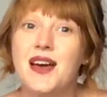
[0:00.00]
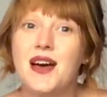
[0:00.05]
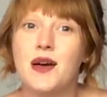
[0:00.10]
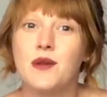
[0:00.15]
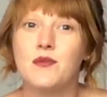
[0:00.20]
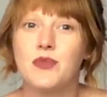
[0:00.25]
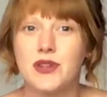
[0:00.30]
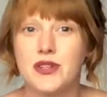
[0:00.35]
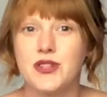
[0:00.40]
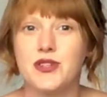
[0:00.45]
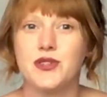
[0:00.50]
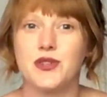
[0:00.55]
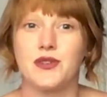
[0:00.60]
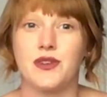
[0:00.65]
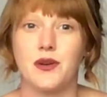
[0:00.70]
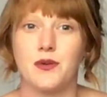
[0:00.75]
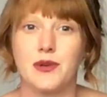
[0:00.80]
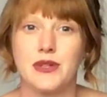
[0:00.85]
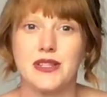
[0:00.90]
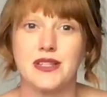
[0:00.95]
I'm pretty sure
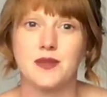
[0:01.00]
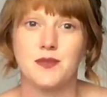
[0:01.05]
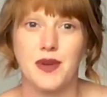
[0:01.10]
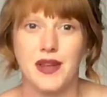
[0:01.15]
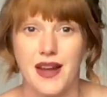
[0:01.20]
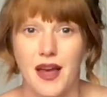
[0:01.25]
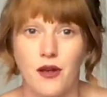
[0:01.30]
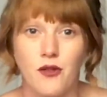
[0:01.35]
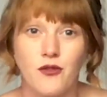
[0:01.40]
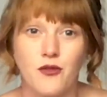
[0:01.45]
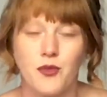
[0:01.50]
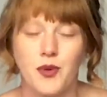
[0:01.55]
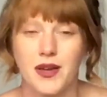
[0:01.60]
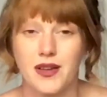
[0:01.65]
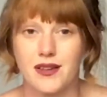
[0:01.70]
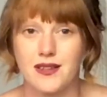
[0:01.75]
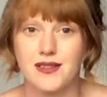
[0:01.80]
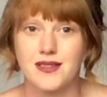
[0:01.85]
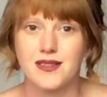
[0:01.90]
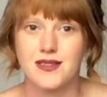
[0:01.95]
I want it to be an elf
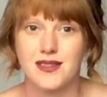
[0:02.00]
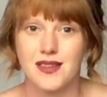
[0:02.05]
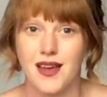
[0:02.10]
because